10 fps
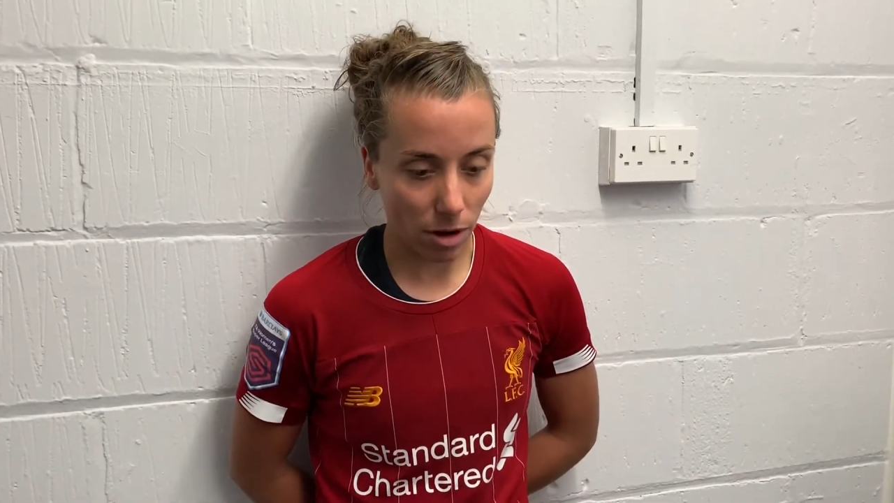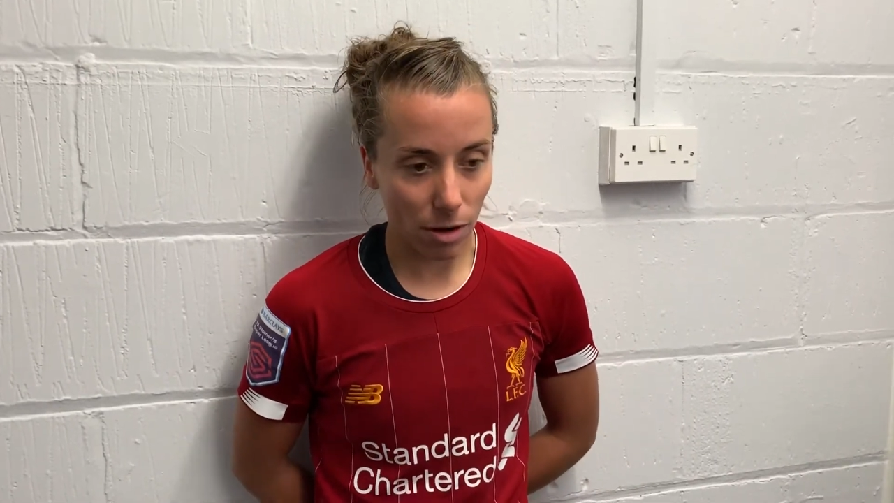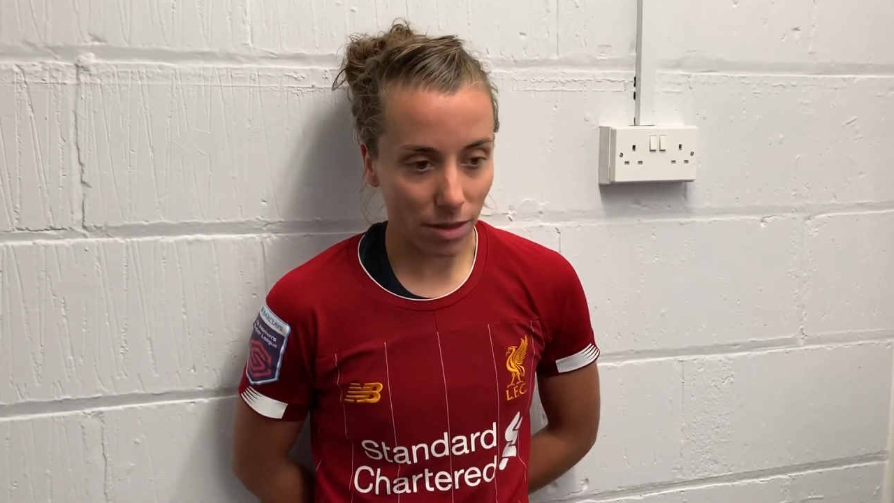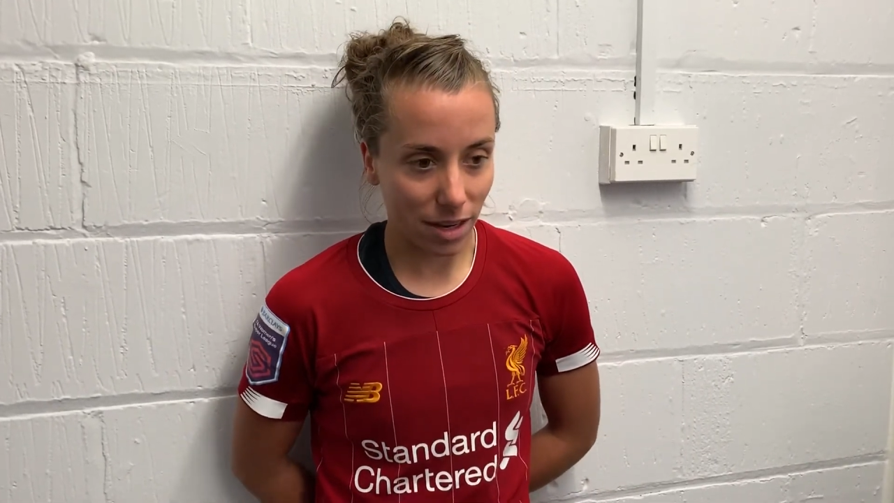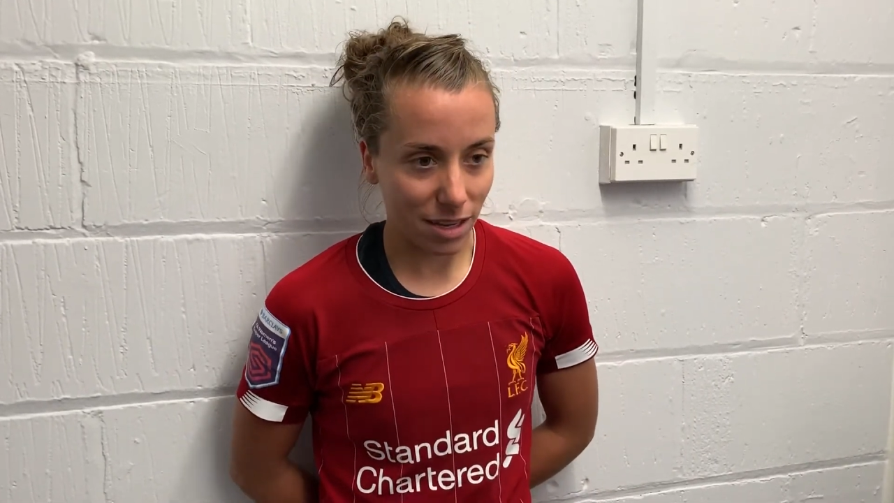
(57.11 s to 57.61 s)
I
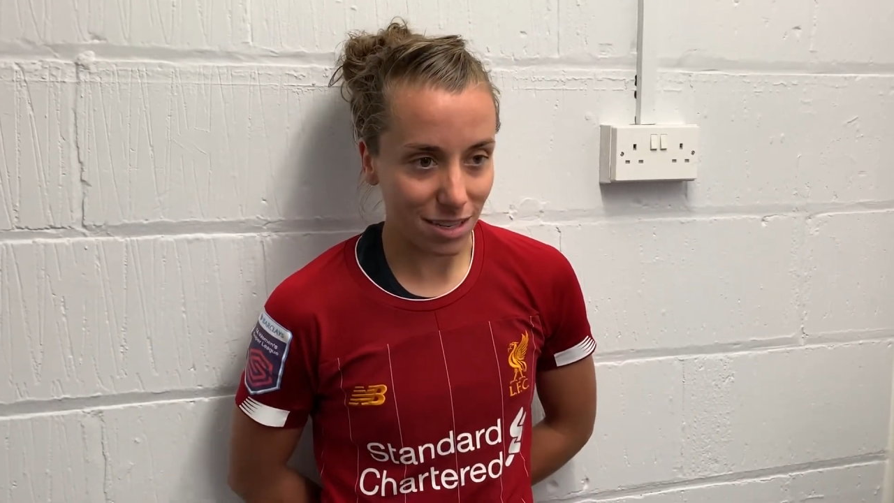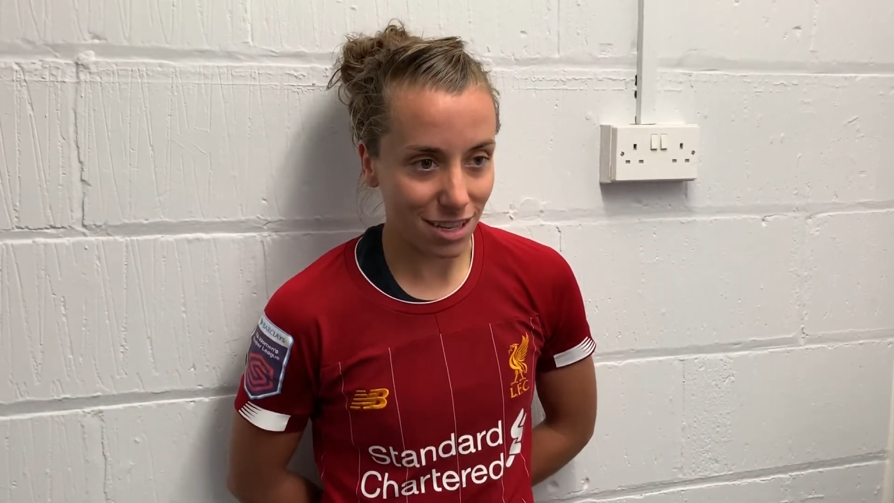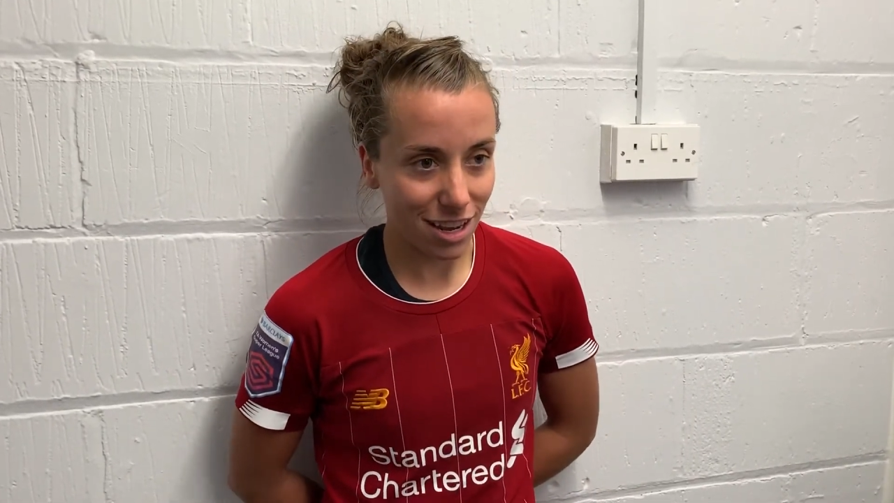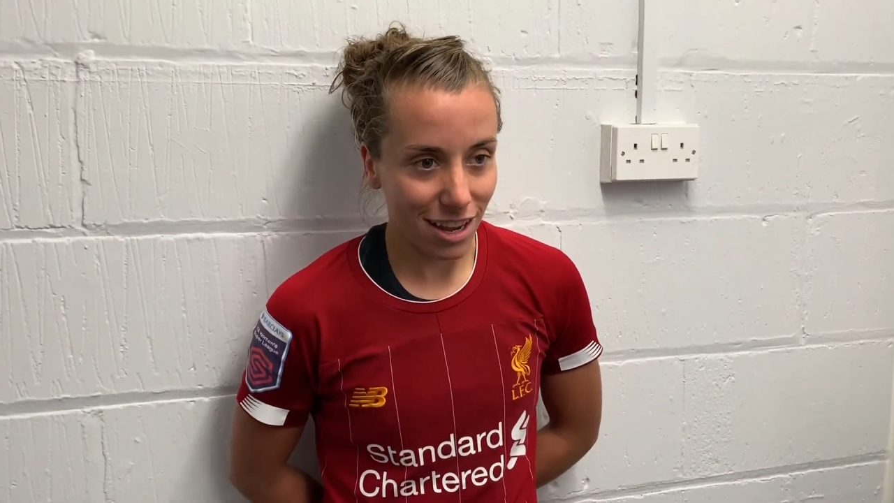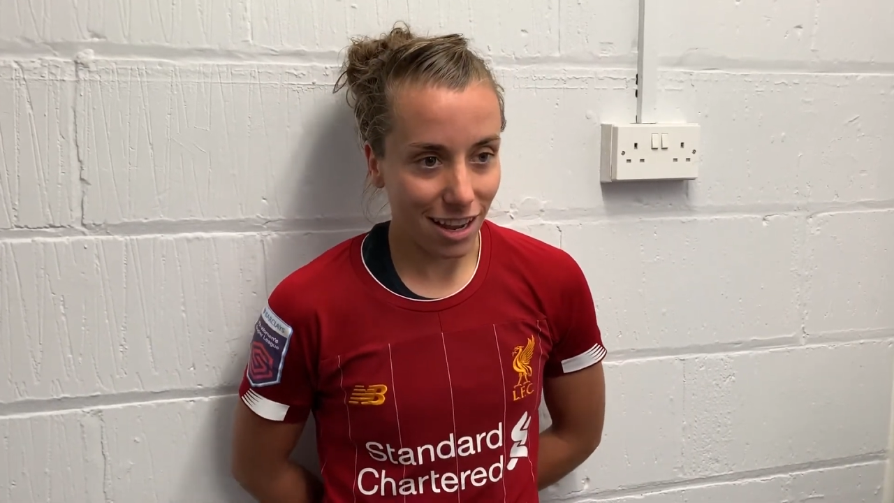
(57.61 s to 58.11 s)
think it's
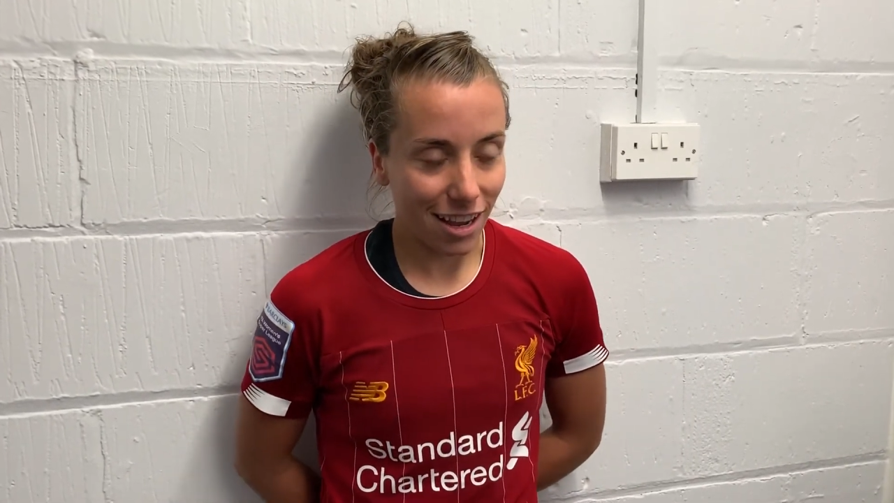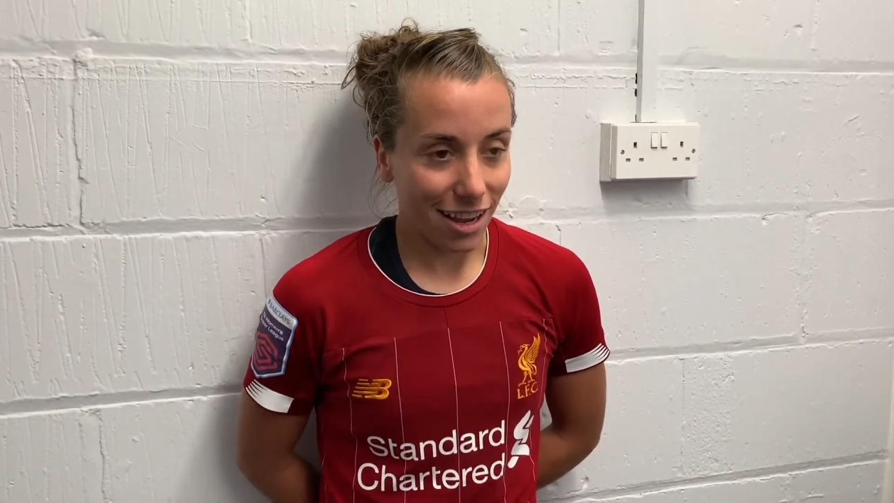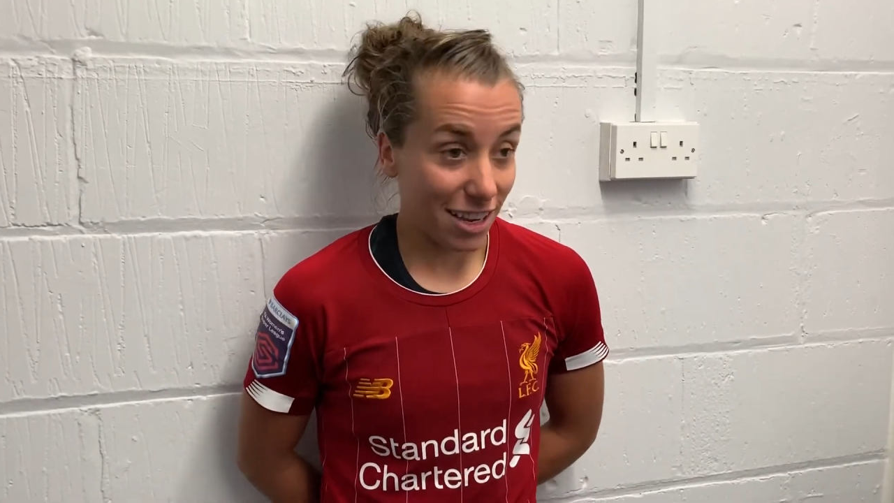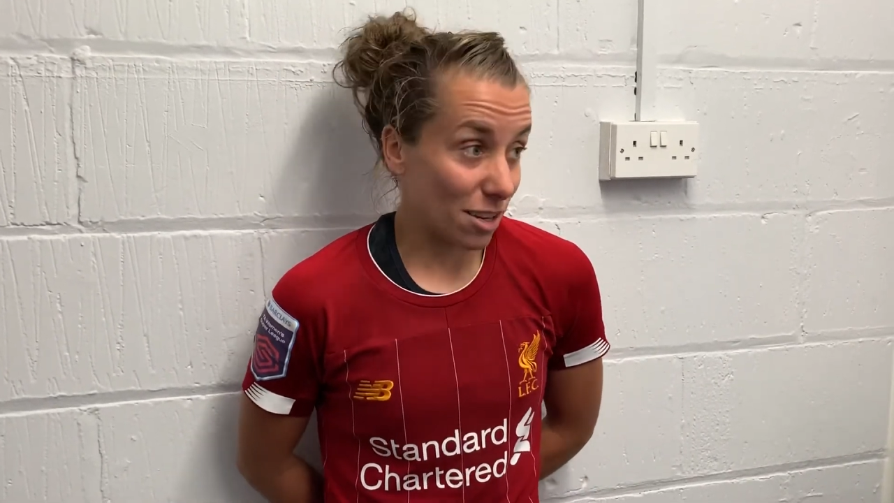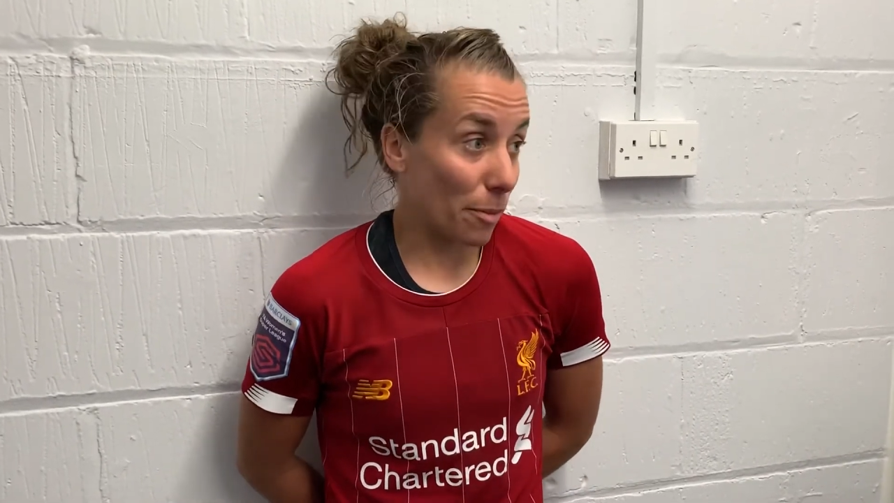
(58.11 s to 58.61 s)

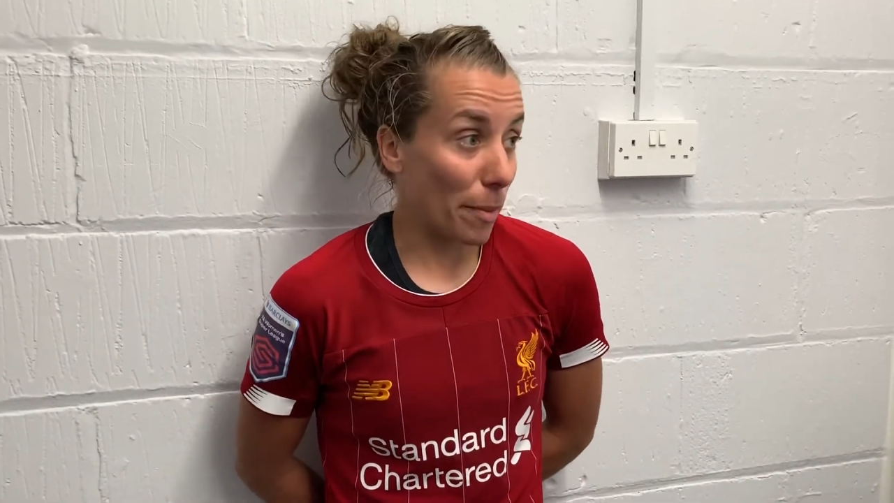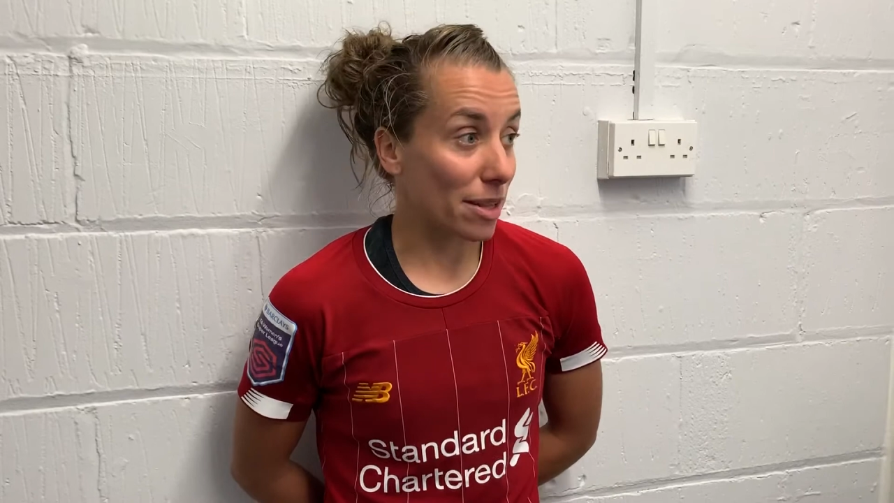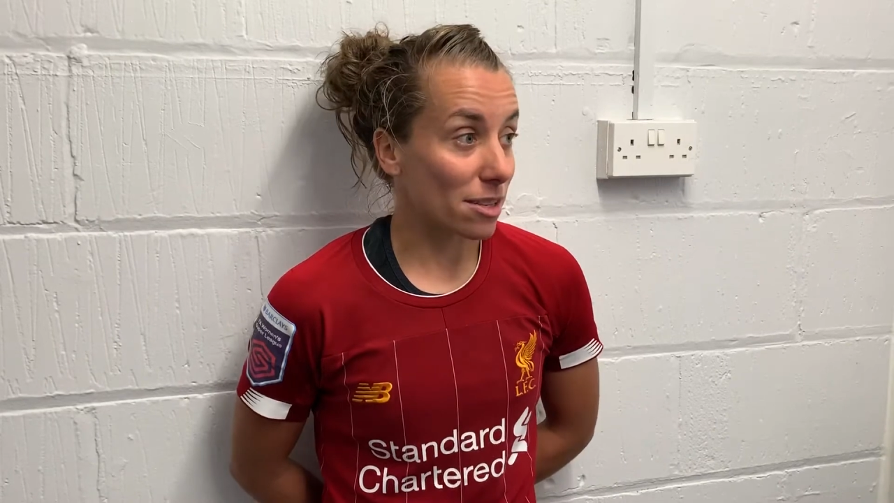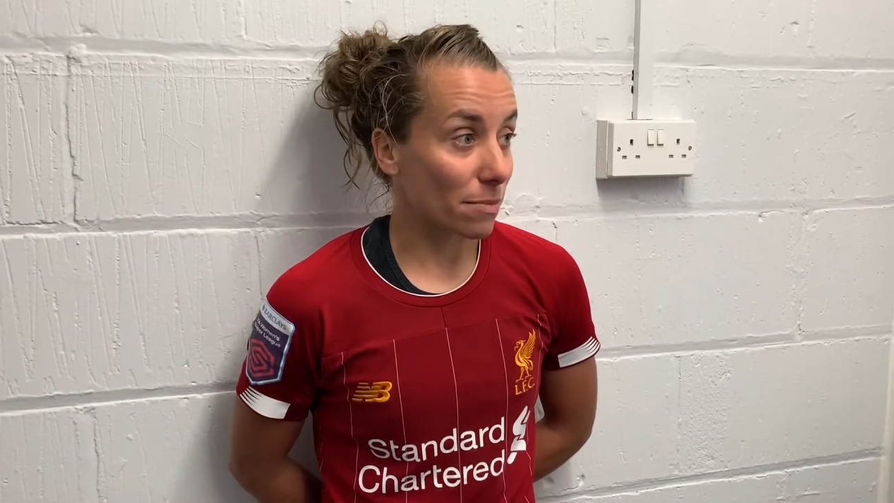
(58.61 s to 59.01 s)
it's like momentum.